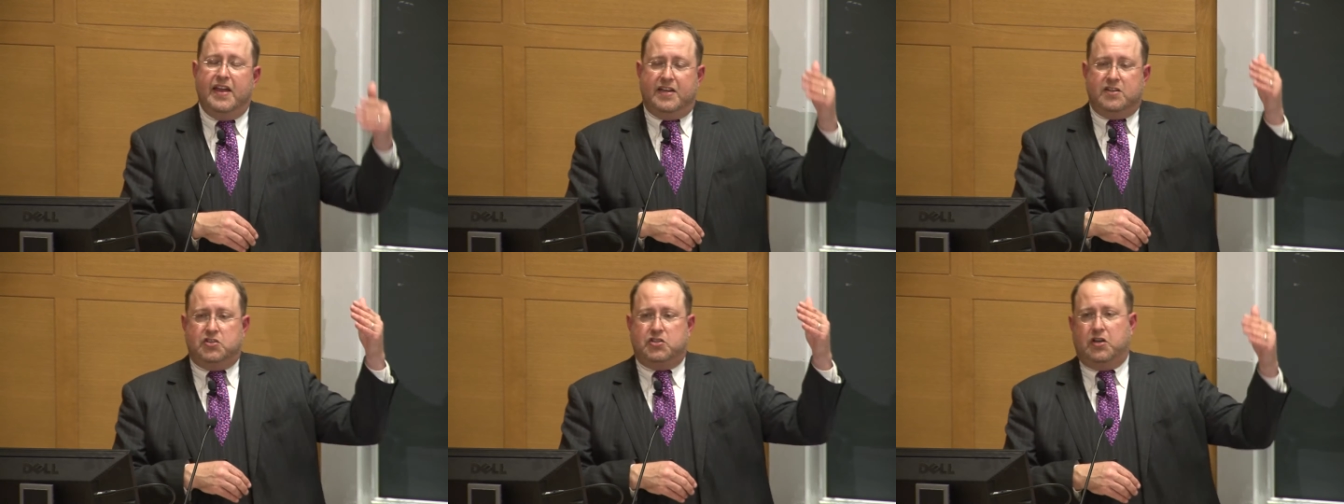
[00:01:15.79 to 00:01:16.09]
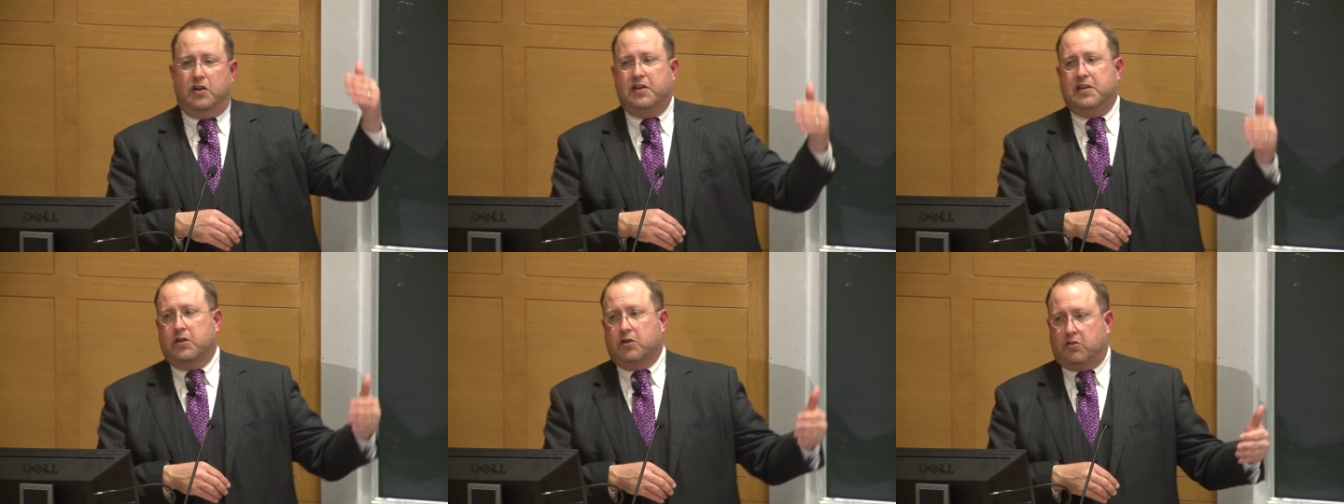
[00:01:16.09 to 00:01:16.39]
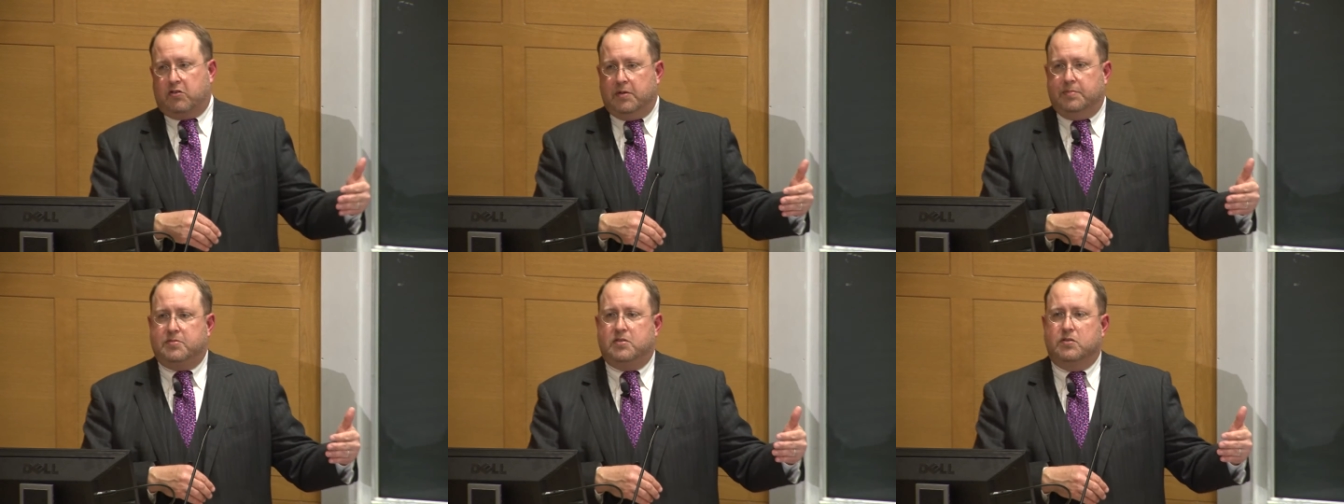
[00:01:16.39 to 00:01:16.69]
and share
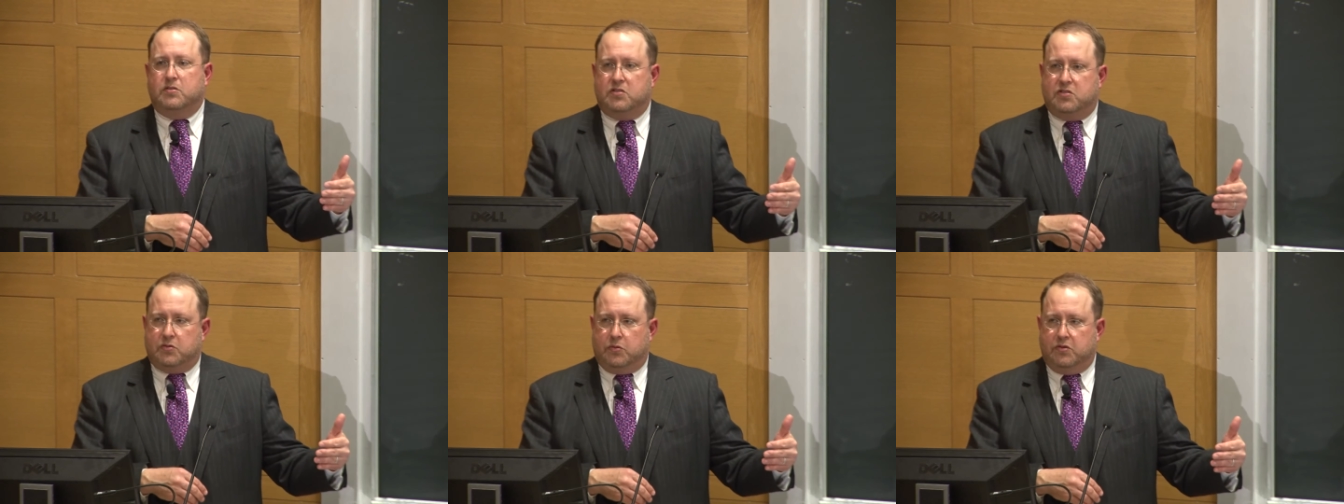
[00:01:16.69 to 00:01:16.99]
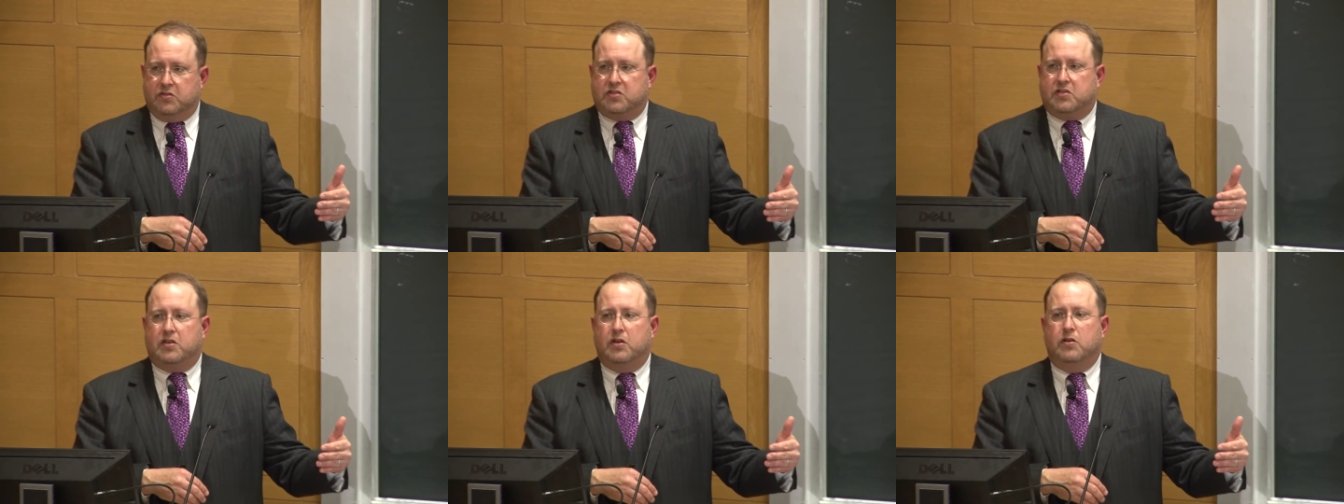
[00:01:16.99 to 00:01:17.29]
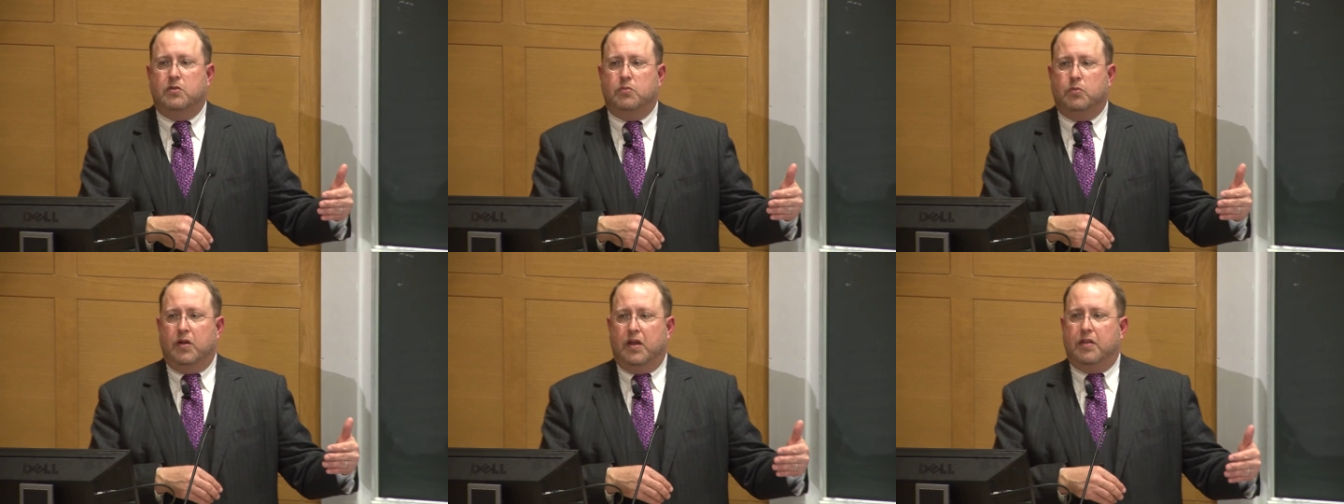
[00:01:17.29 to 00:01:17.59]
your crypto source
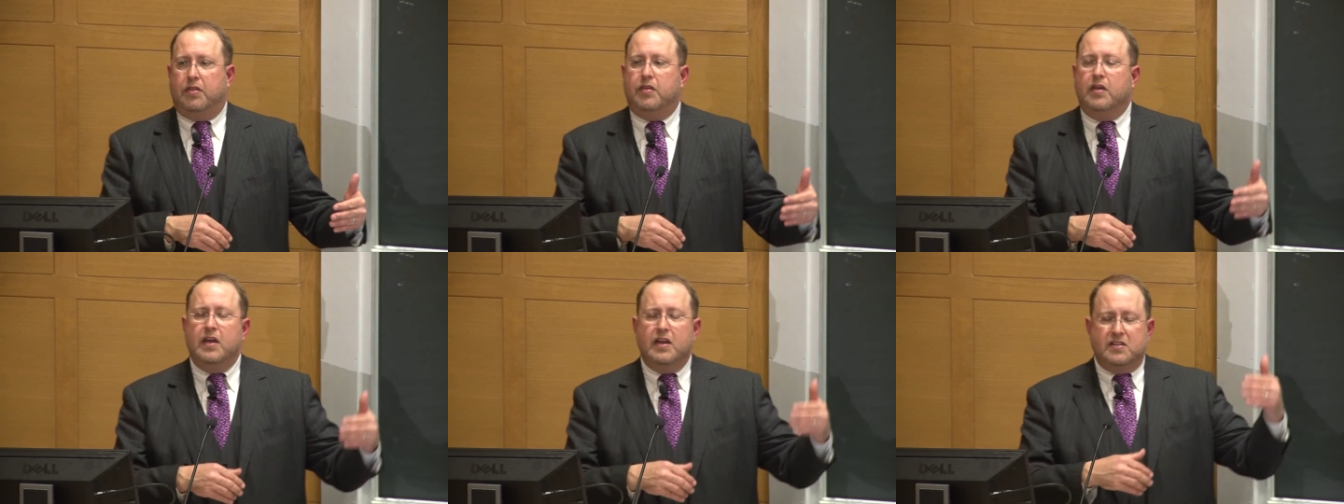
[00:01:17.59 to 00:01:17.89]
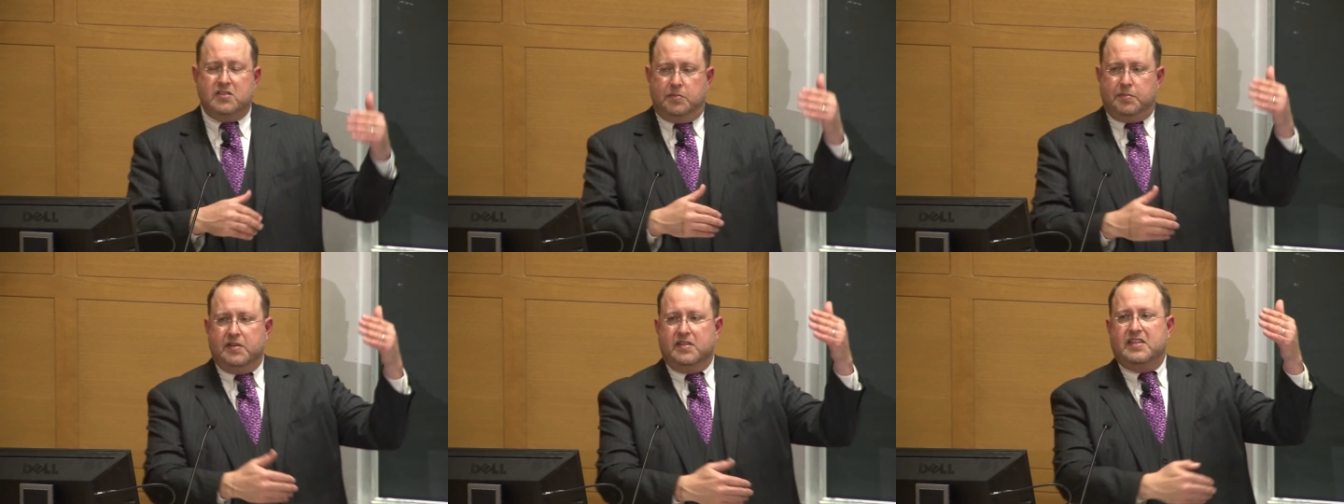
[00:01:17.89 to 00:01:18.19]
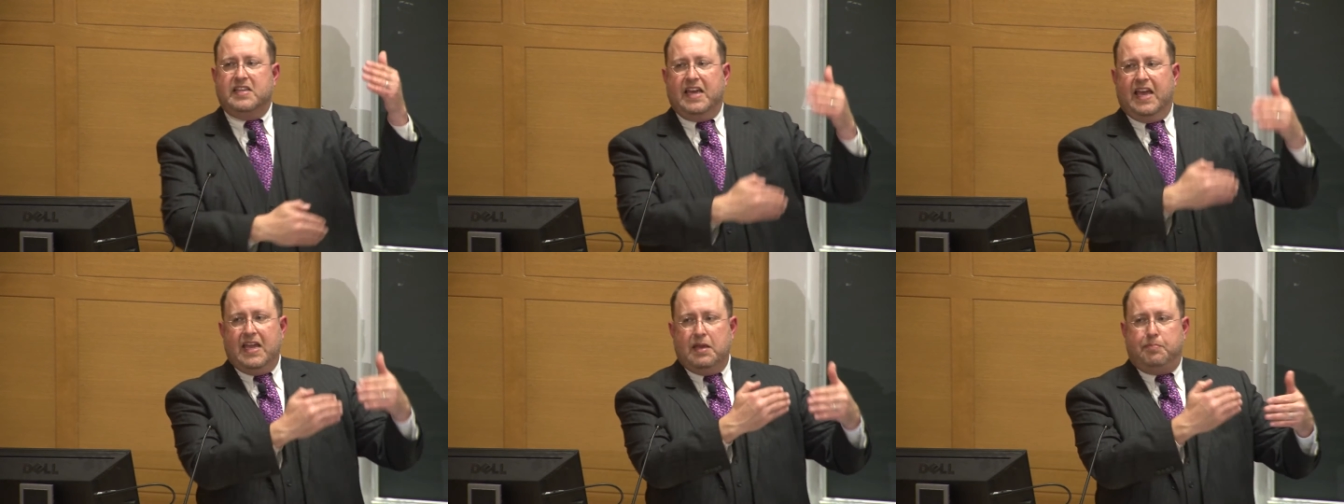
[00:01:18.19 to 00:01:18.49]
code with to
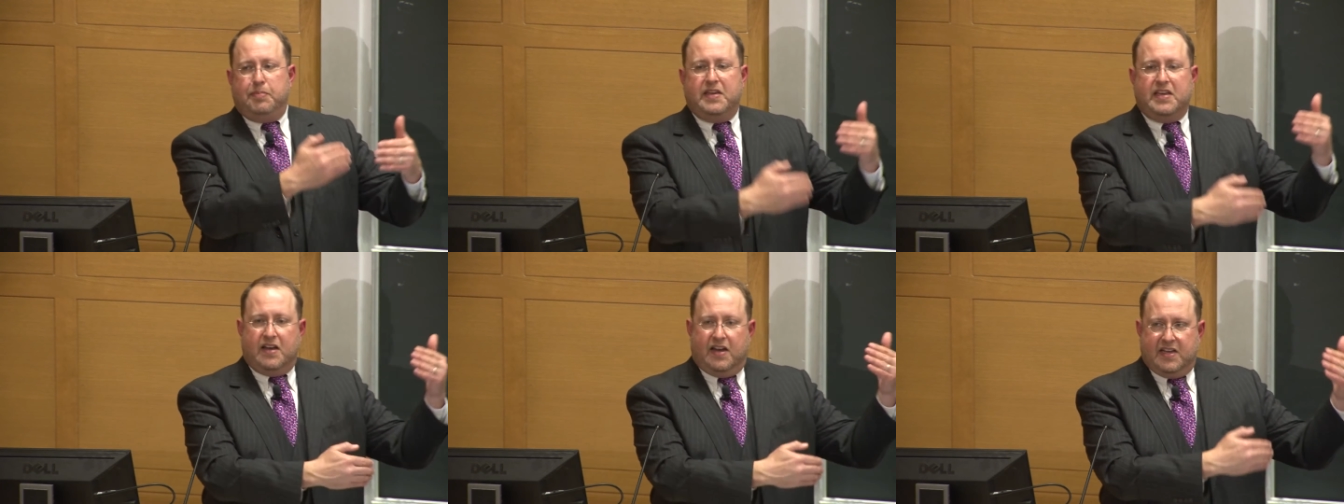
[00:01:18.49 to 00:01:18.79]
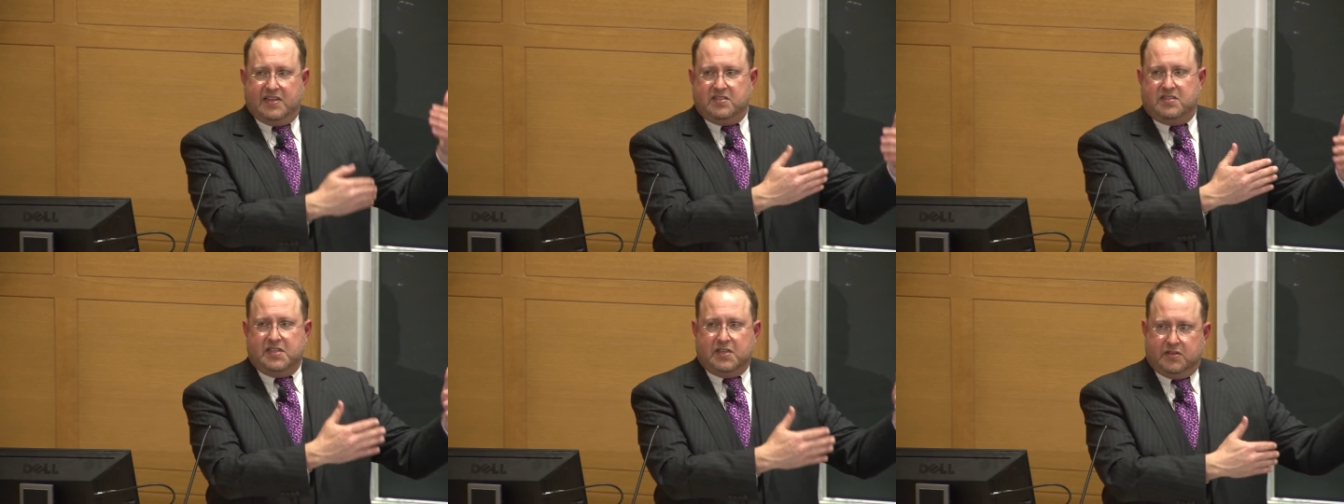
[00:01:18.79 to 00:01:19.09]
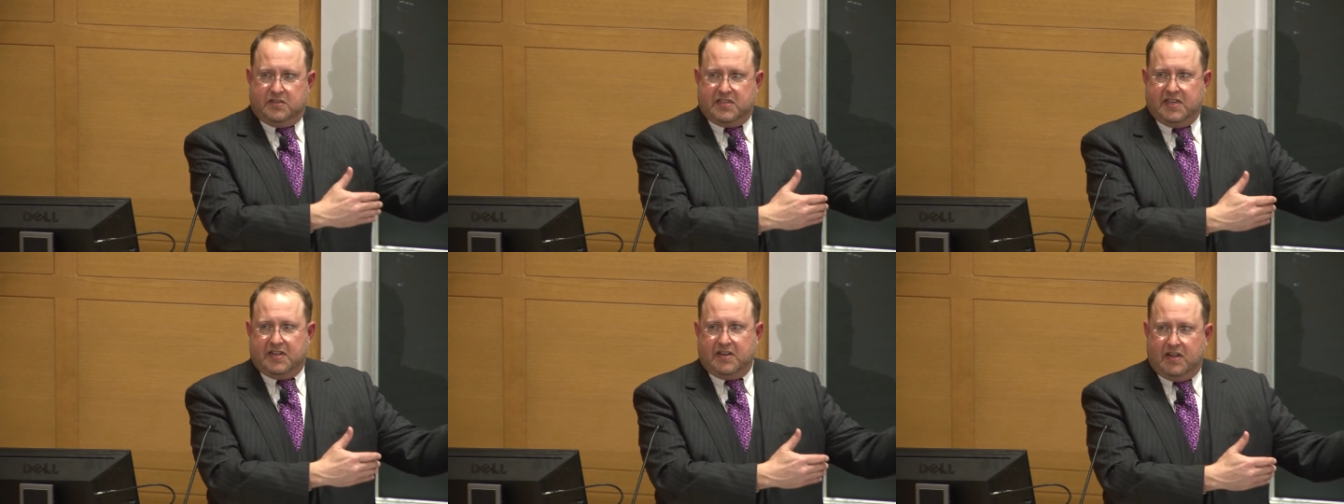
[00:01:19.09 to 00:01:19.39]
build the APIs to
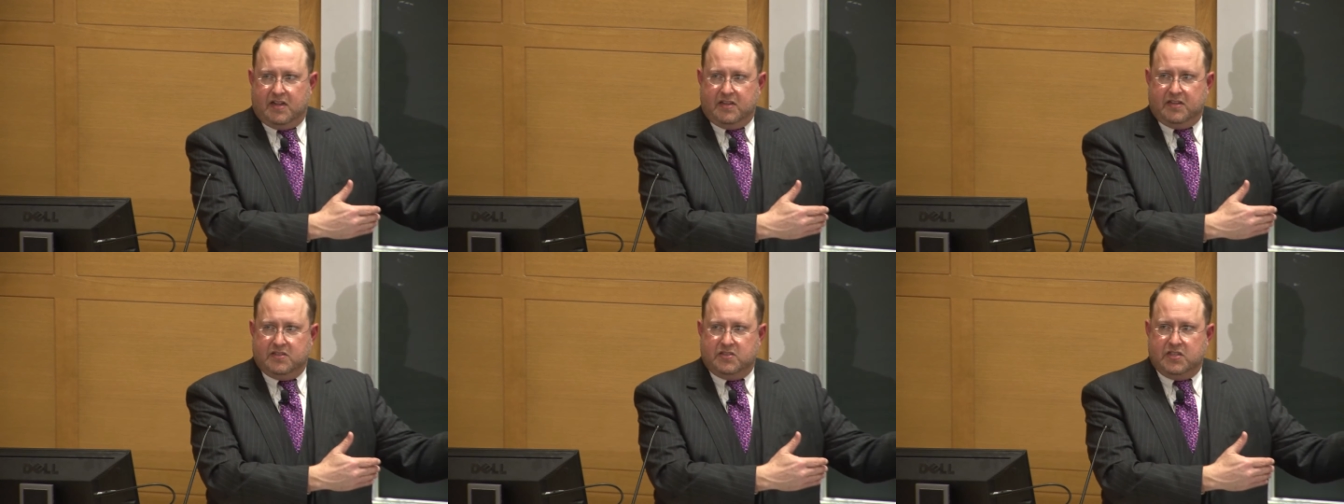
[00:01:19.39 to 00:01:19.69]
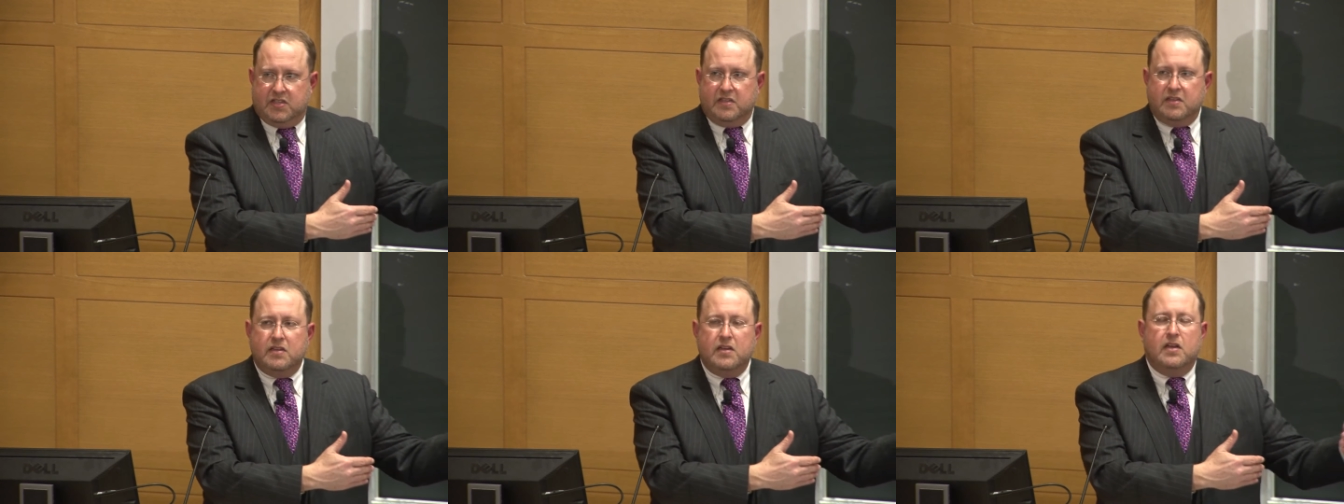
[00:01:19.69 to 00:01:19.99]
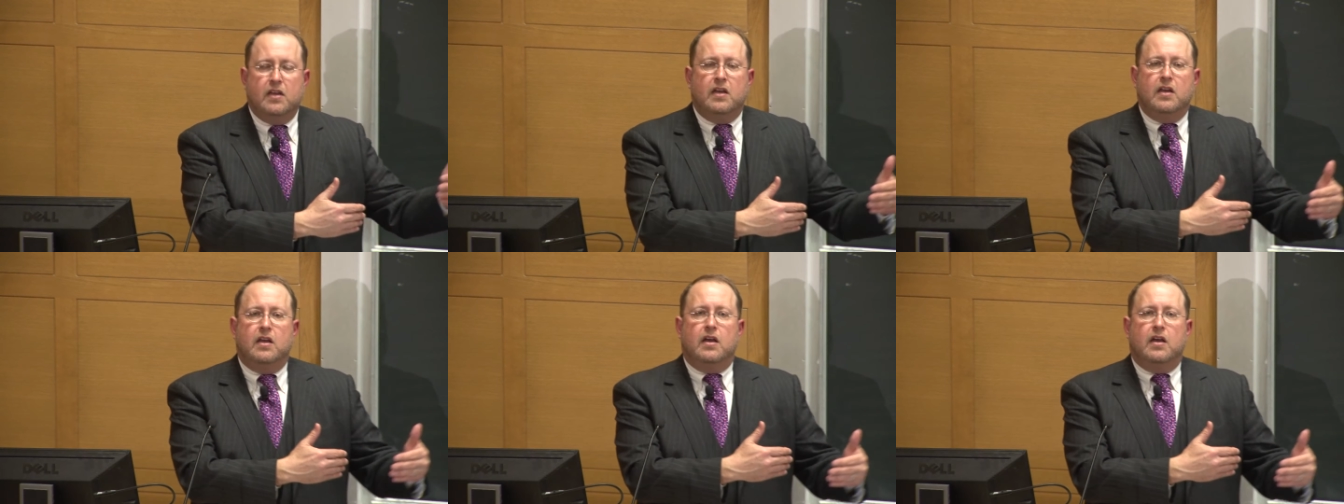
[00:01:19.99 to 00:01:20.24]
your technology.